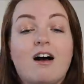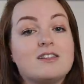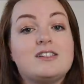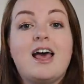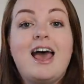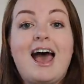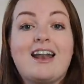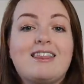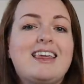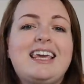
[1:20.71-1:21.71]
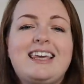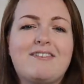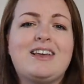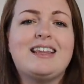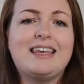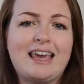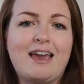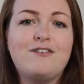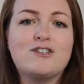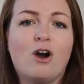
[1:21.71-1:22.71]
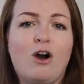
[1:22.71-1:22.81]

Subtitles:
And I think giving the gift